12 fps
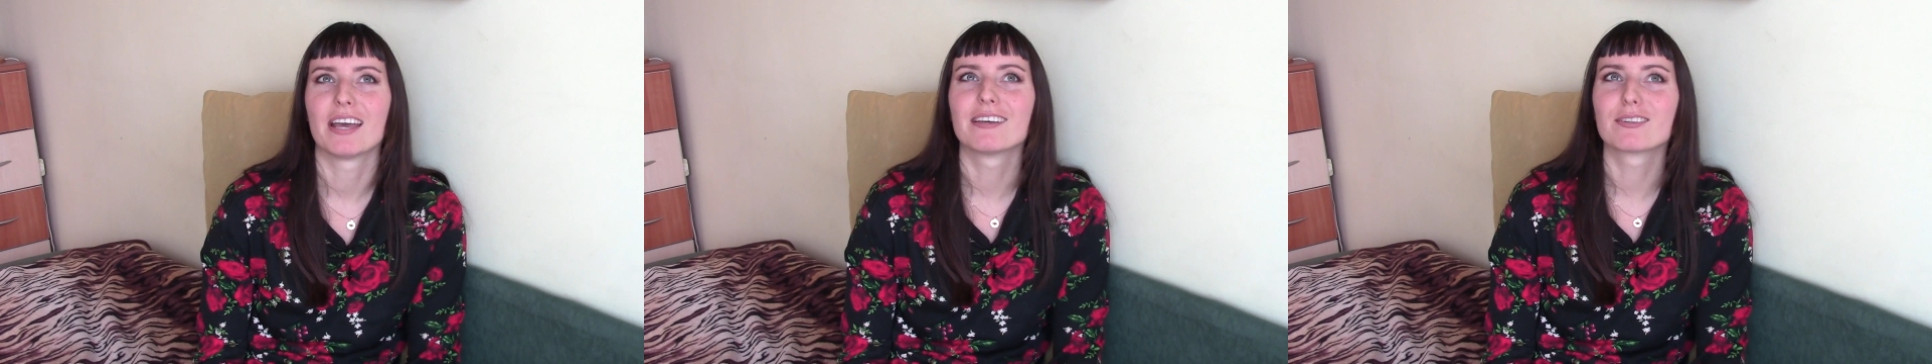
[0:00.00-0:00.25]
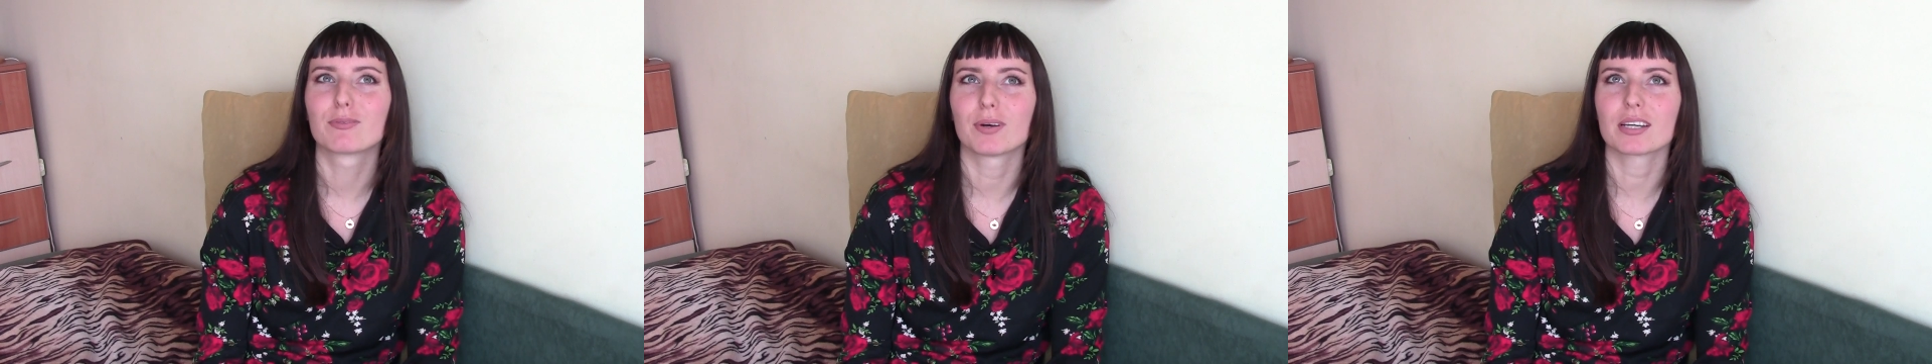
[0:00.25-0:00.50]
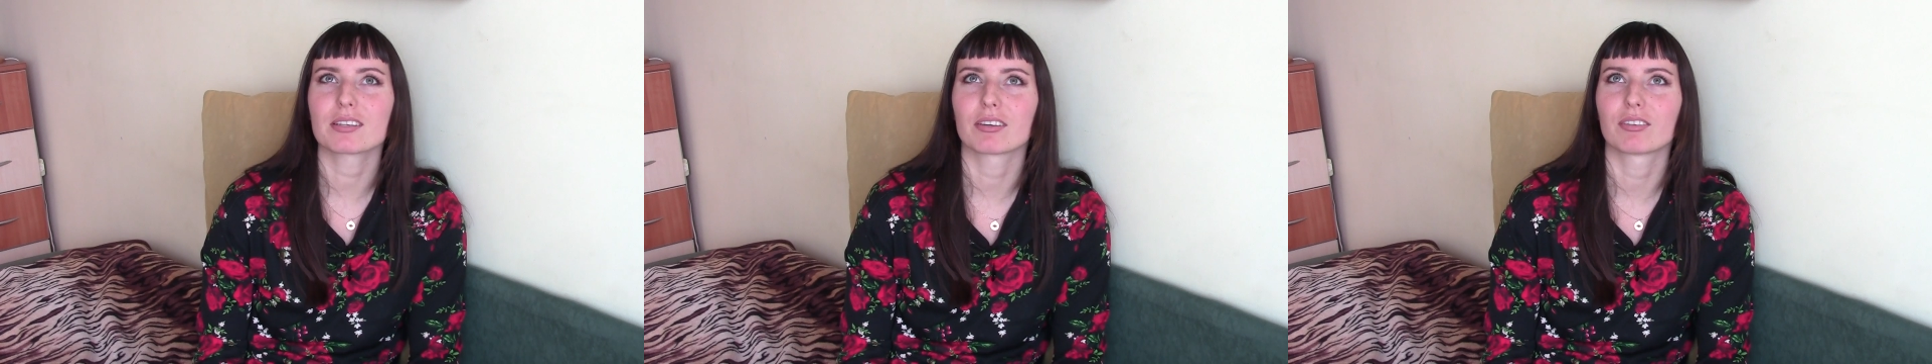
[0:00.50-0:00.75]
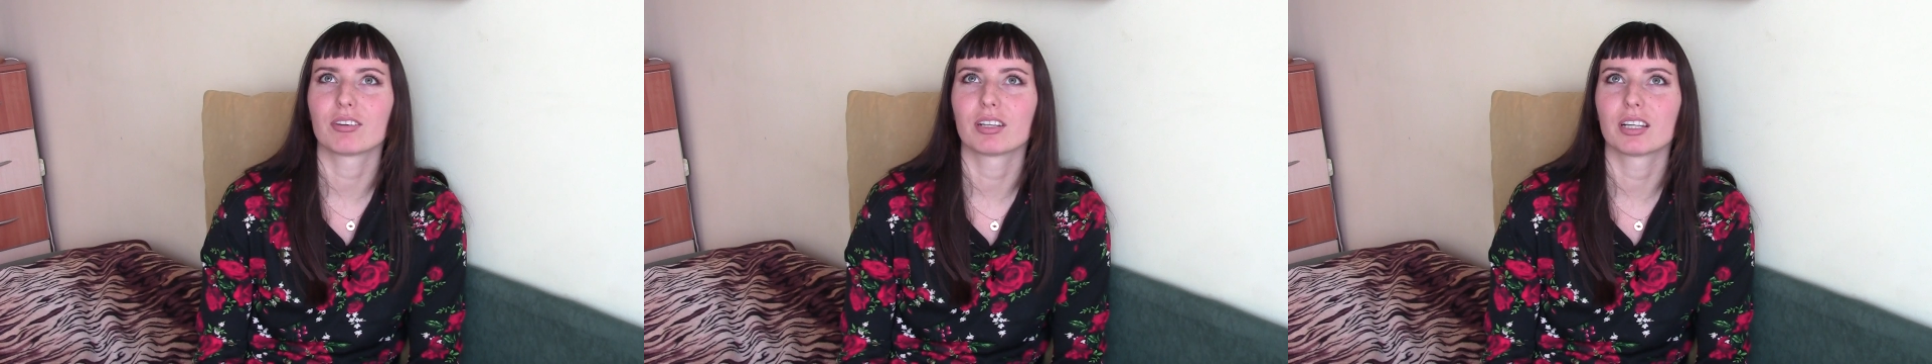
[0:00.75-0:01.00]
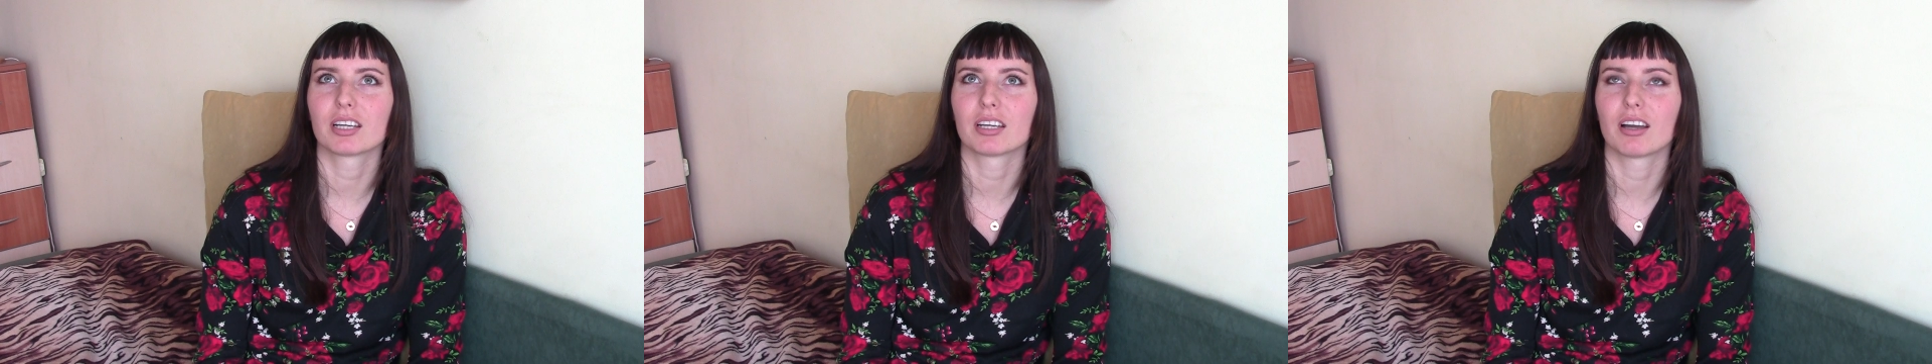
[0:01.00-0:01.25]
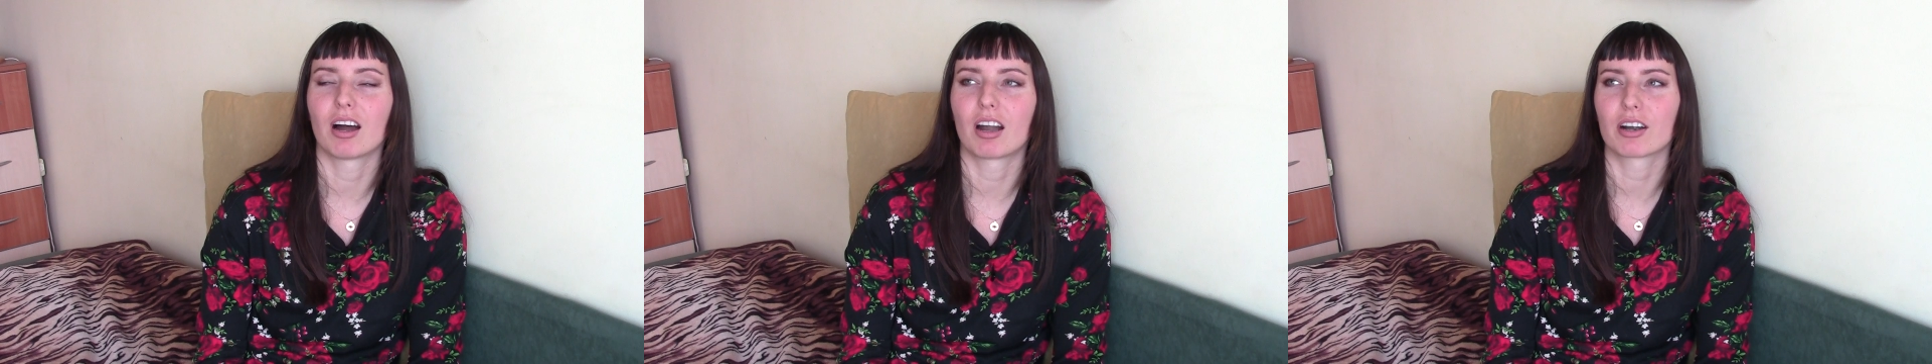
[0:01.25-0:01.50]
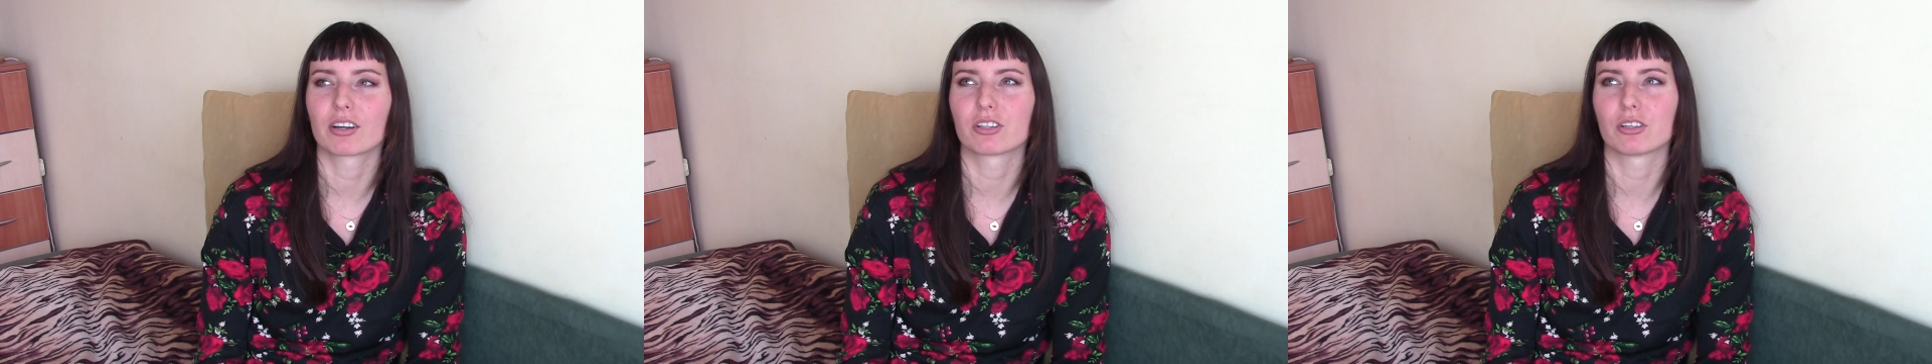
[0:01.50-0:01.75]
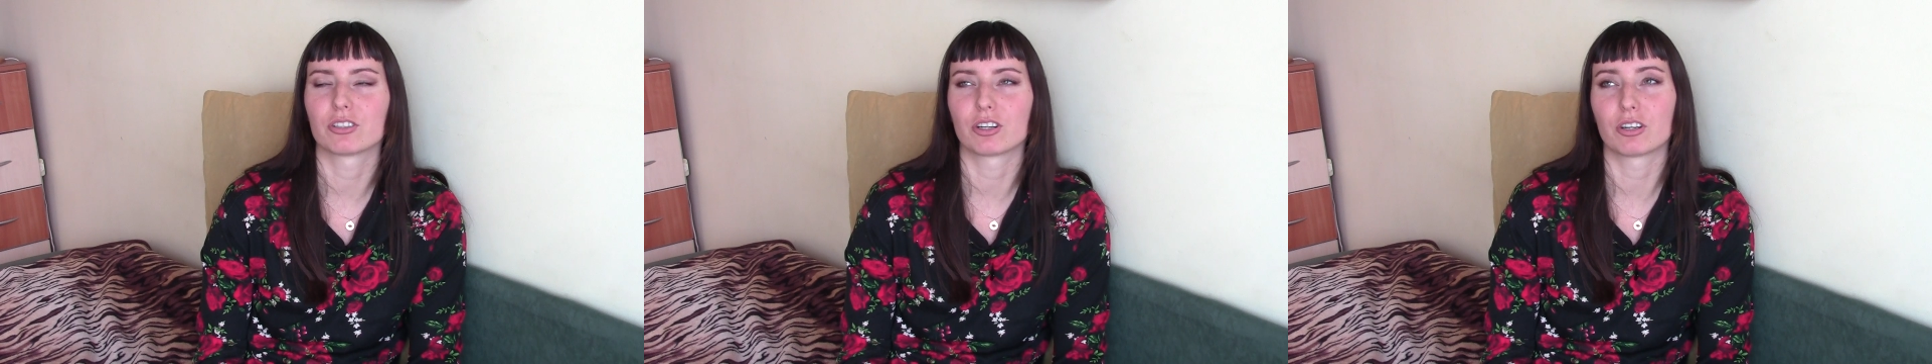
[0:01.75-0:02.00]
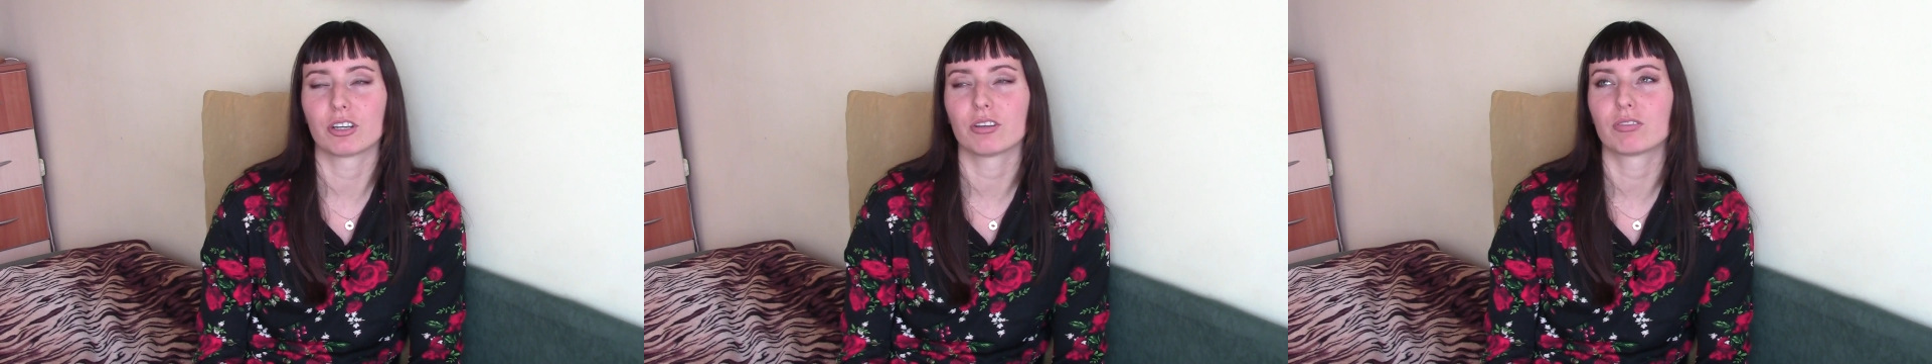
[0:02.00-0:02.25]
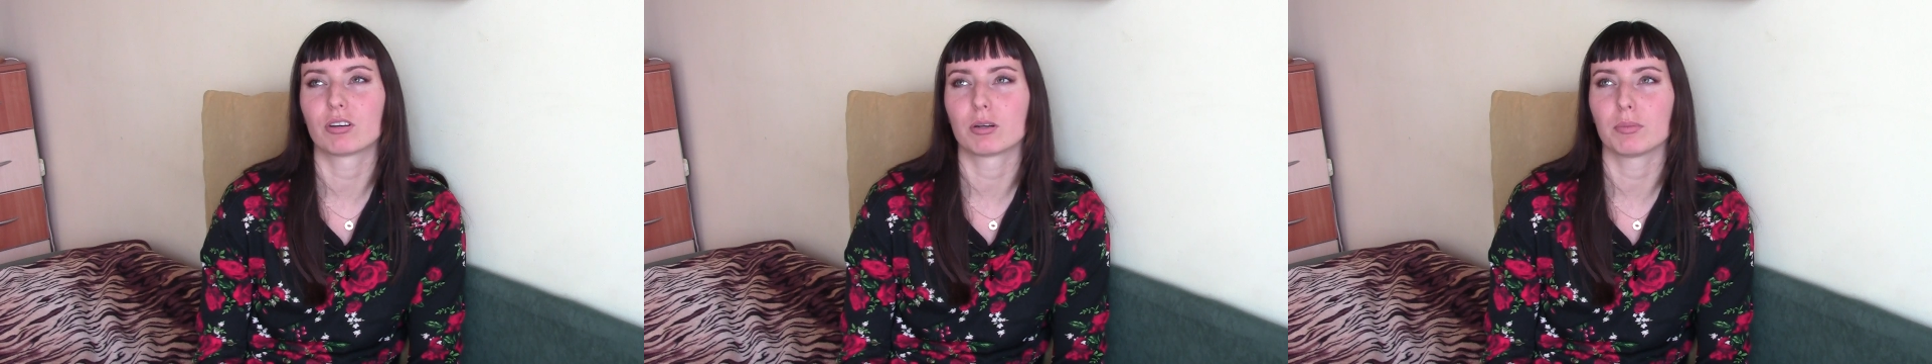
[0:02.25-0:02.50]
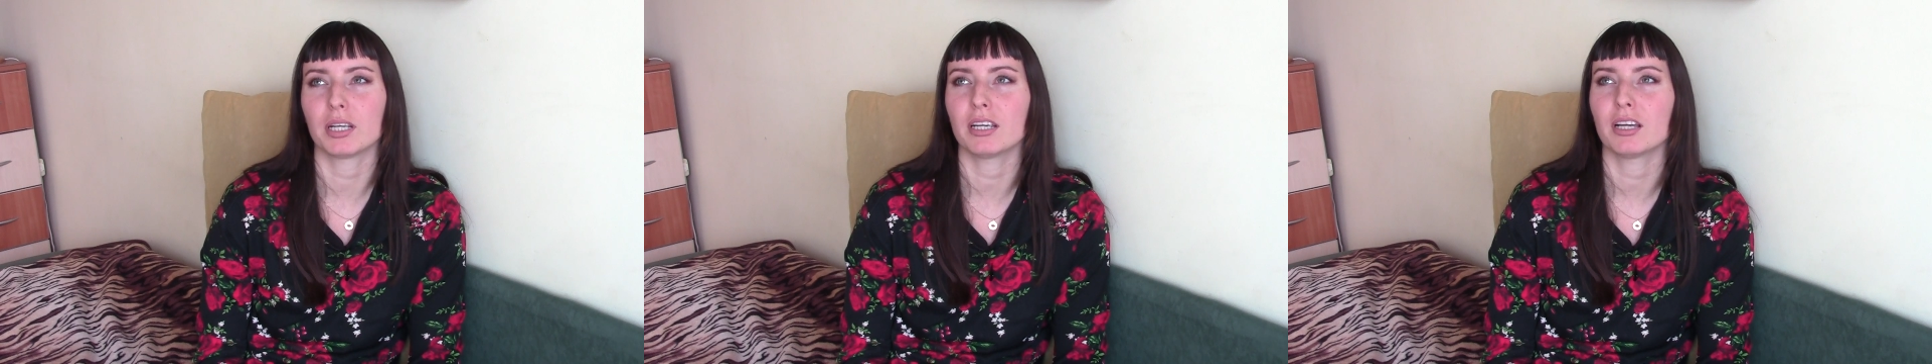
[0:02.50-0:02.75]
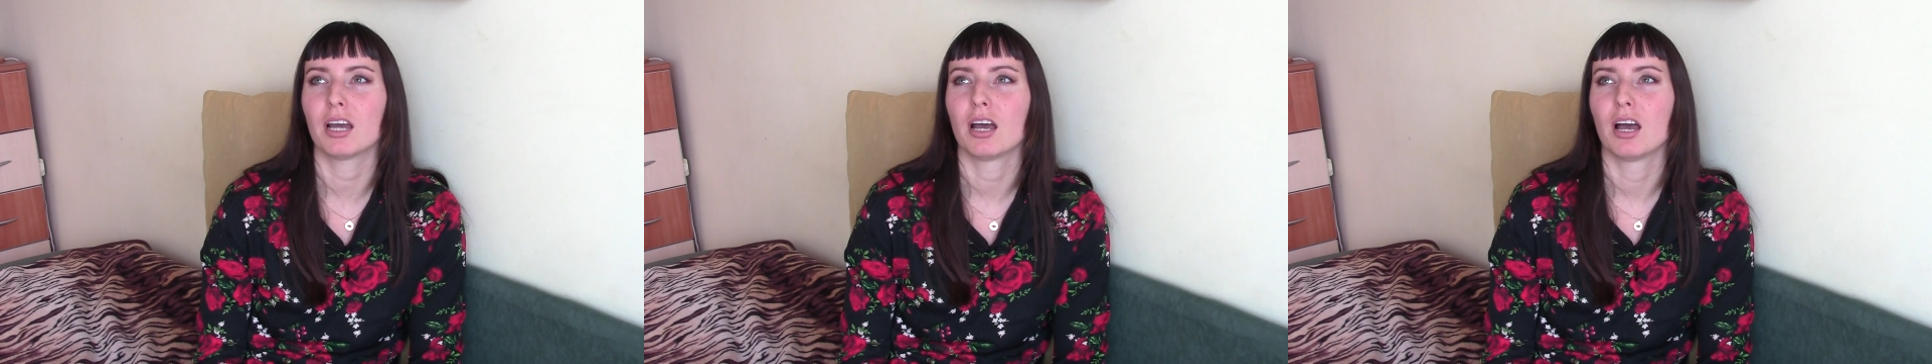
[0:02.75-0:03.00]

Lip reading: it was a really hard journey for me.